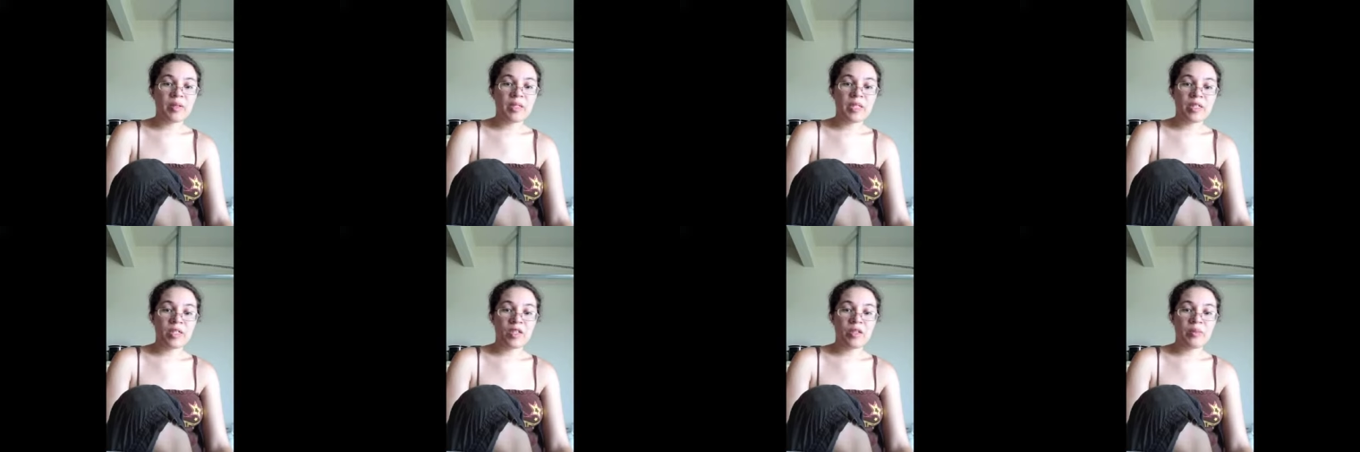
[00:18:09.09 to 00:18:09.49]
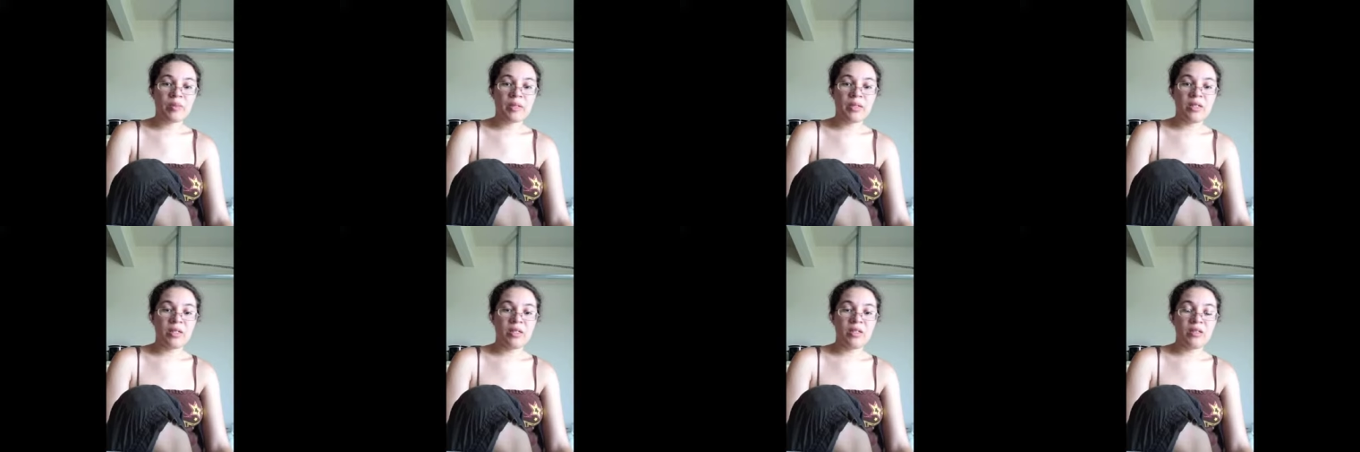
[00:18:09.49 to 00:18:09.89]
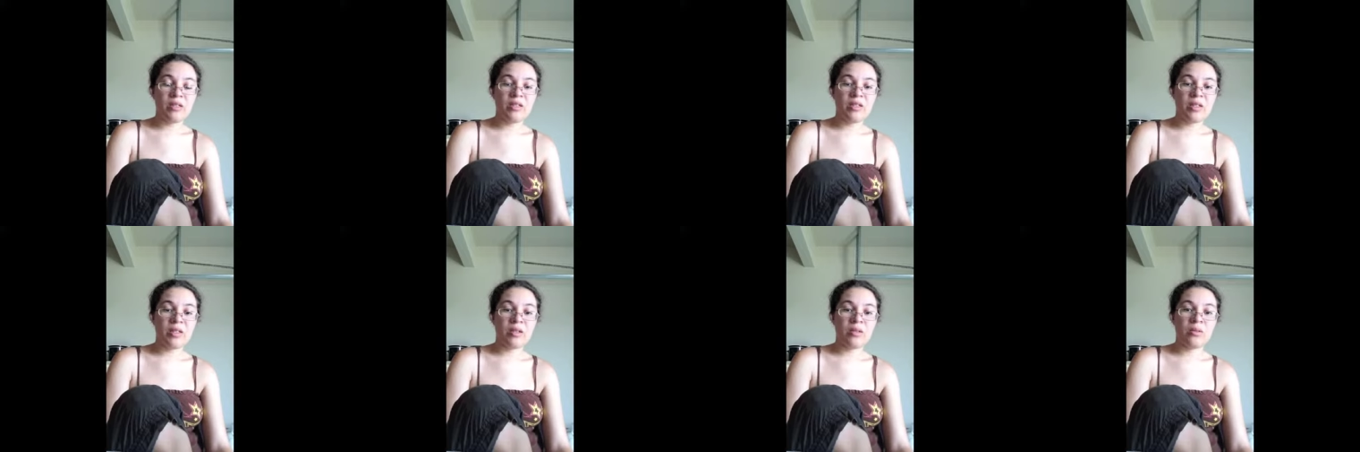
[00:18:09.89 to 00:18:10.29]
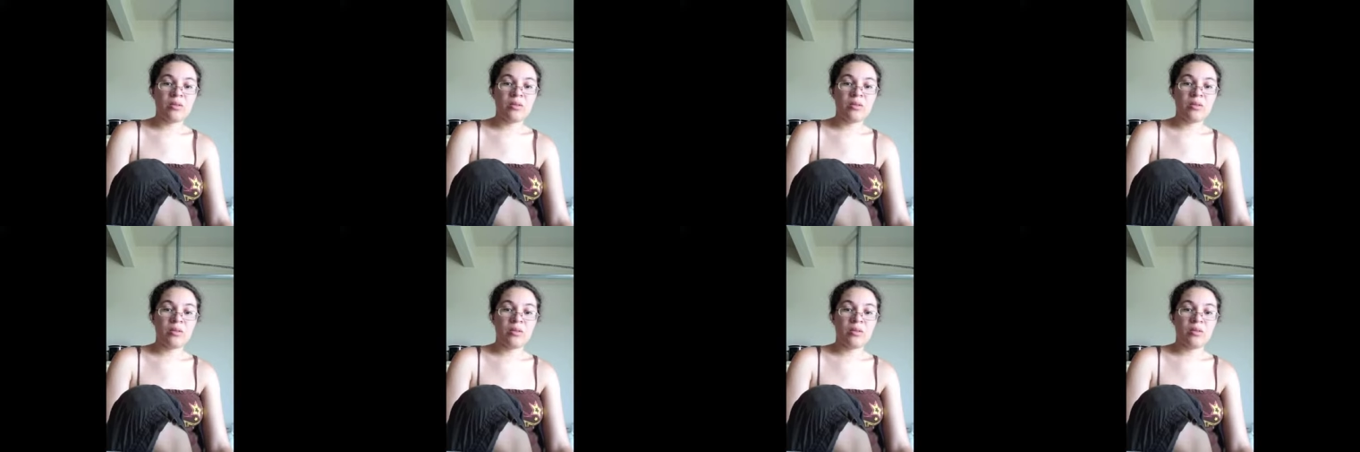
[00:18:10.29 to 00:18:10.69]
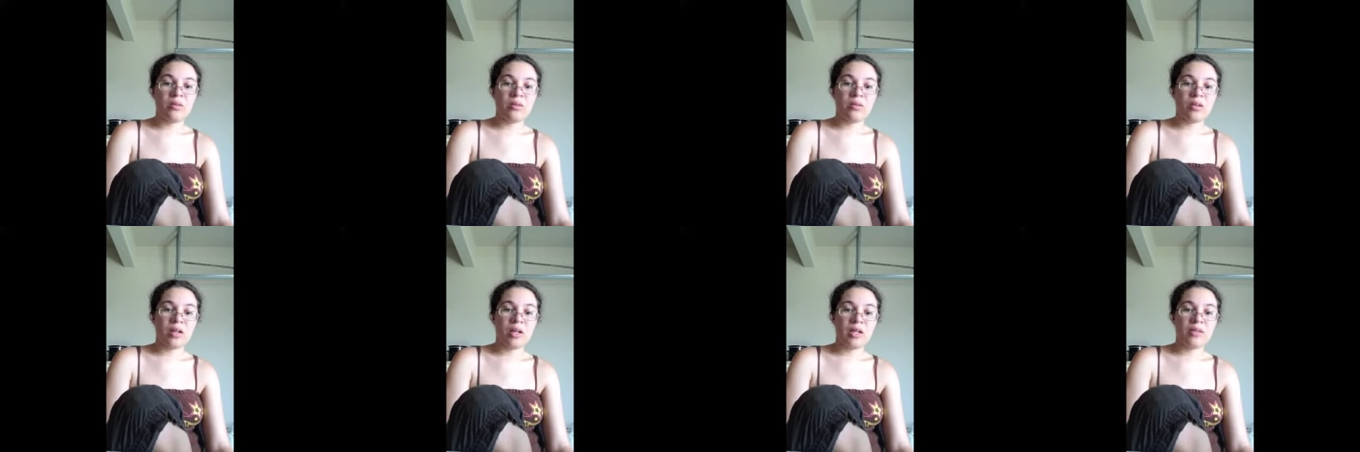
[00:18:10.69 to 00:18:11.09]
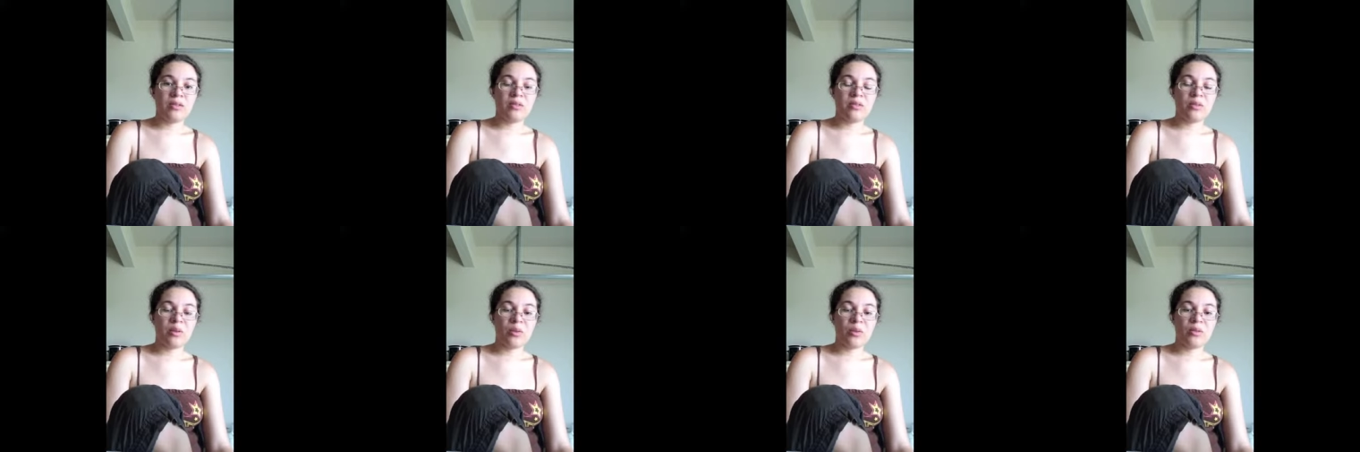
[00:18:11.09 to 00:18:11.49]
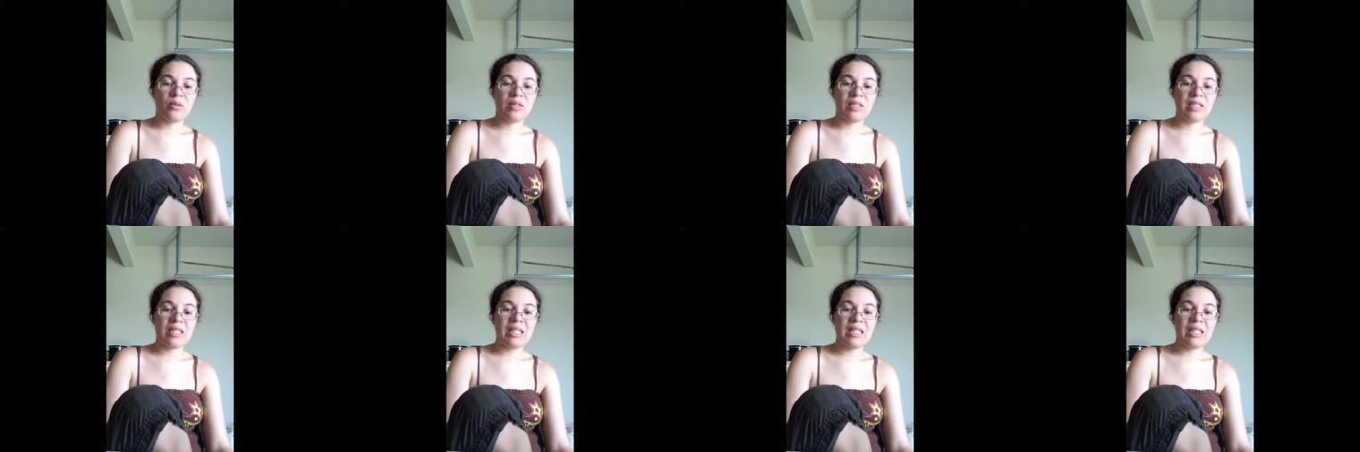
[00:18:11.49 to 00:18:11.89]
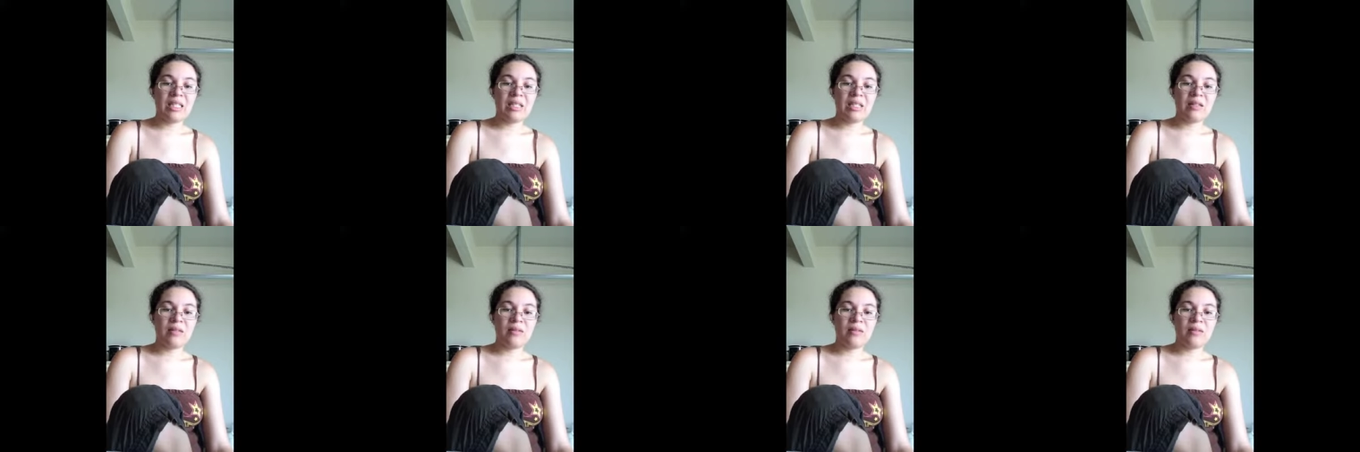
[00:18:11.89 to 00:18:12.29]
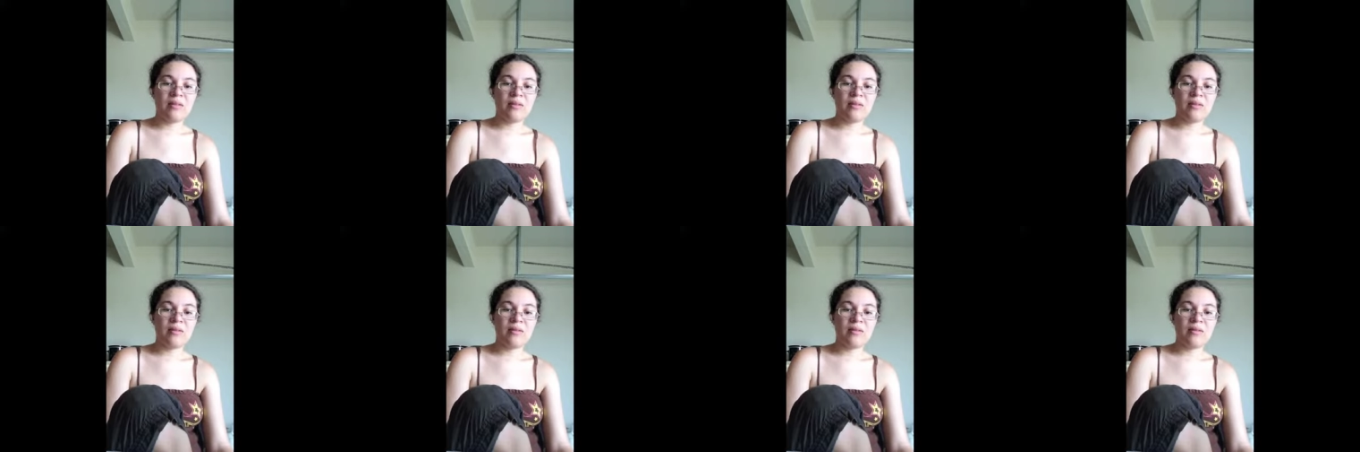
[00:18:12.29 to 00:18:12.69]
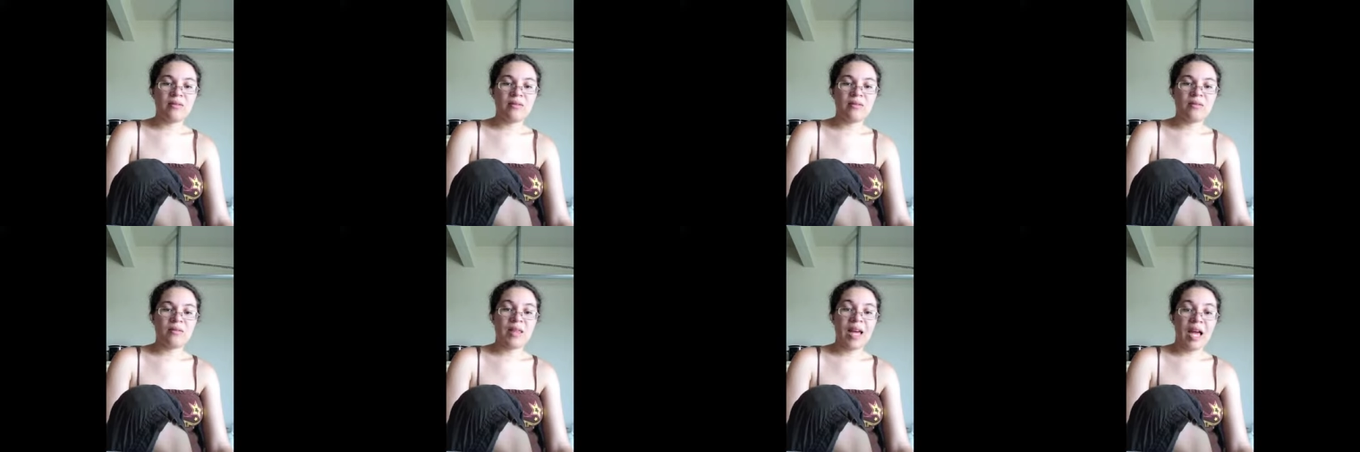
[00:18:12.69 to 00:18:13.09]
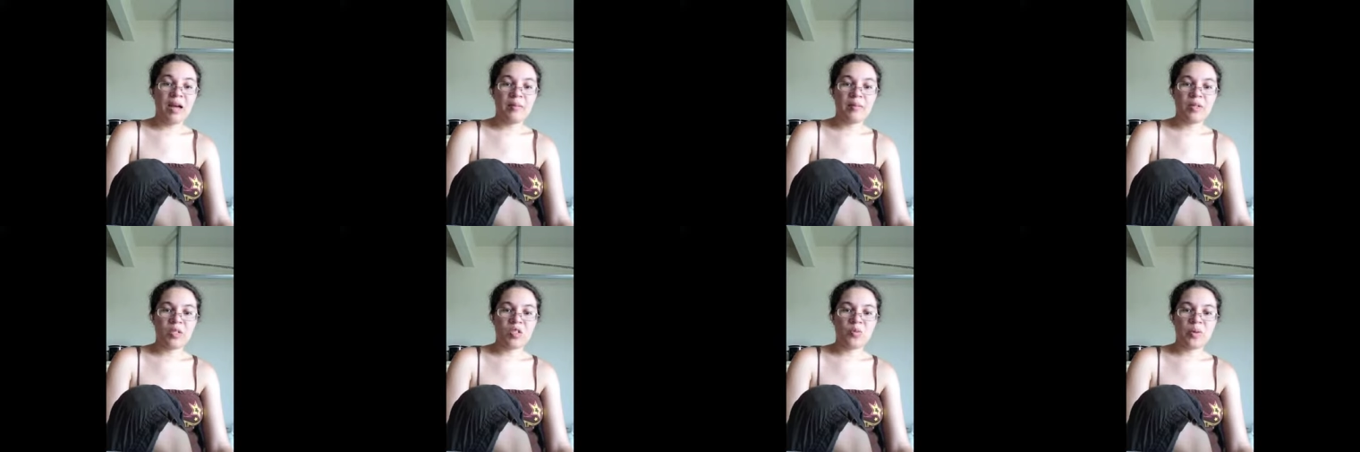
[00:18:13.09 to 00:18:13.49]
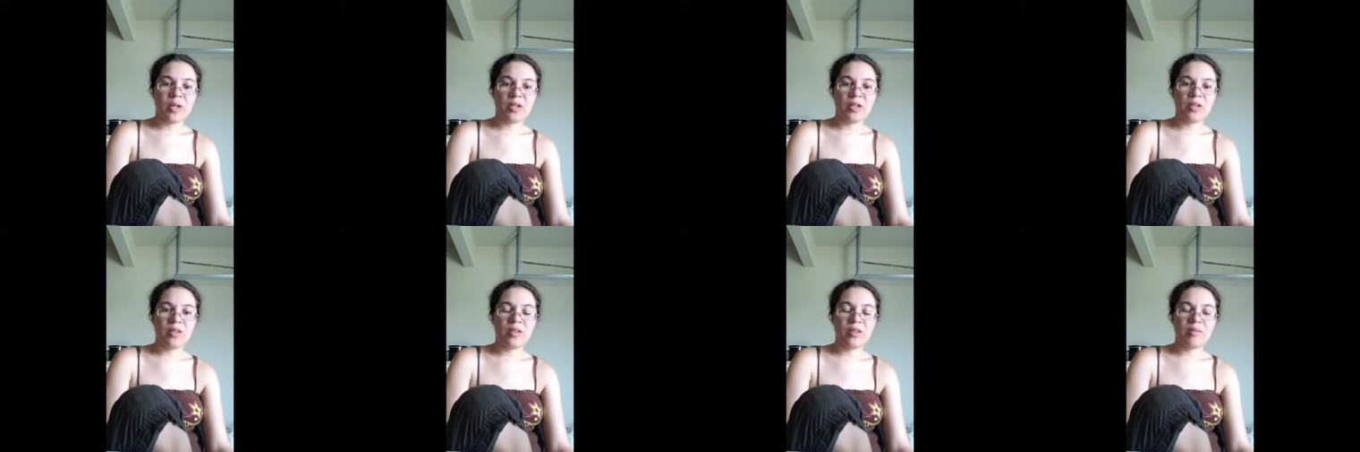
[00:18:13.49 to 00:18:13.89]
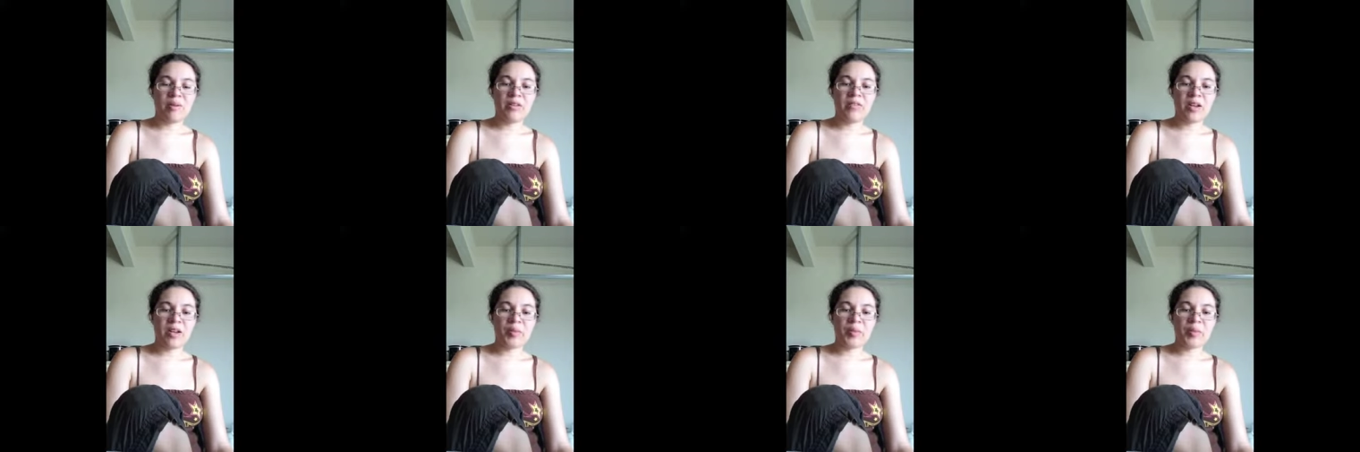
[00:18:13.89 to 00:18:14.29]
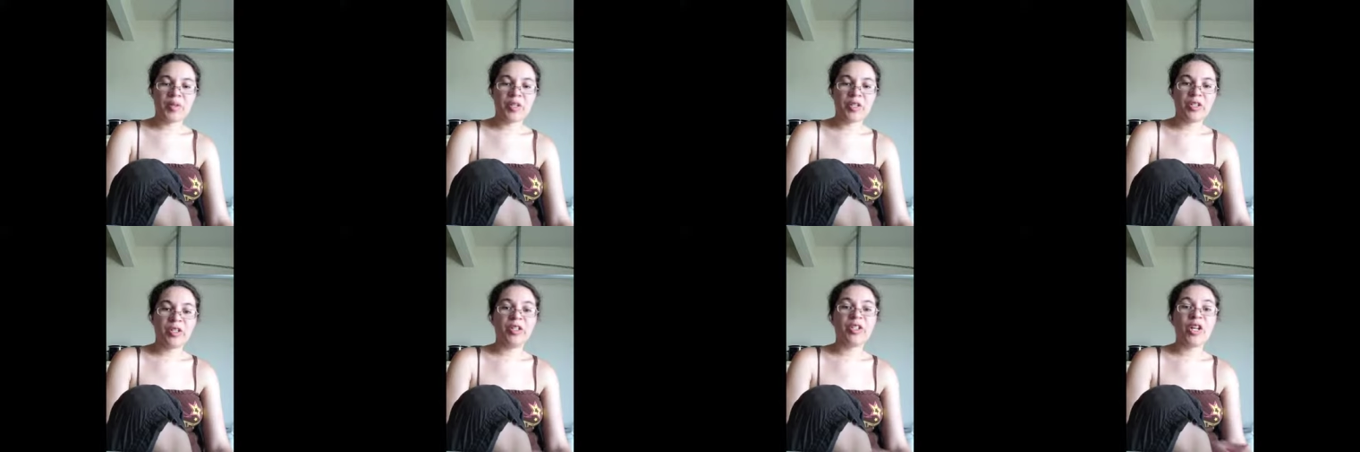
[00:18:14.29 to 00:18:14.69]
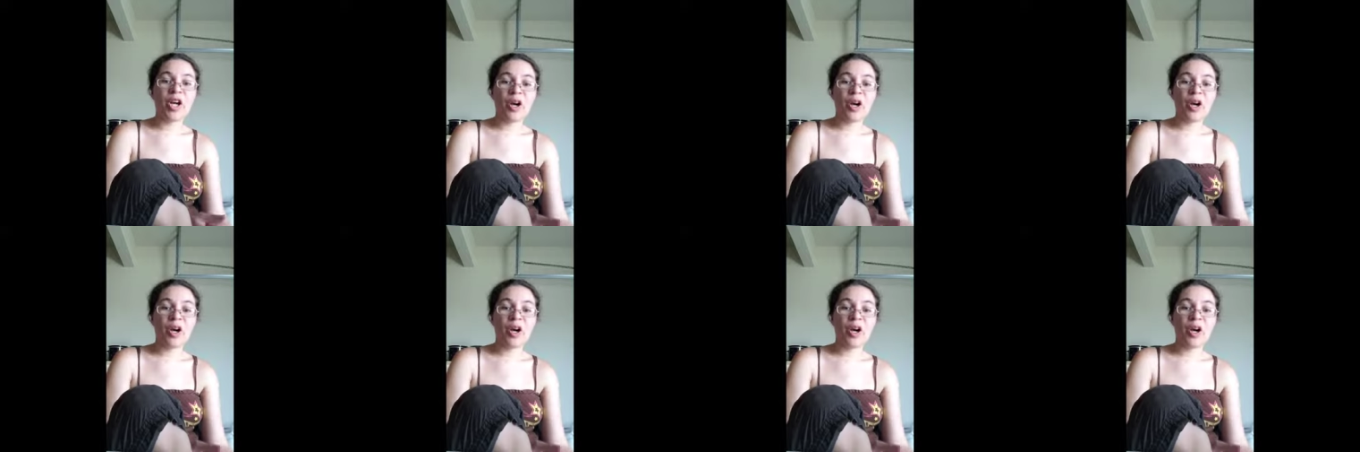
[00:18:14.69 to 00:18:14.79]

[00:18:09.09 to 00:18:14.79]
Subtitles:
cleaner, but I don't need that much better than my vacuum cleaner,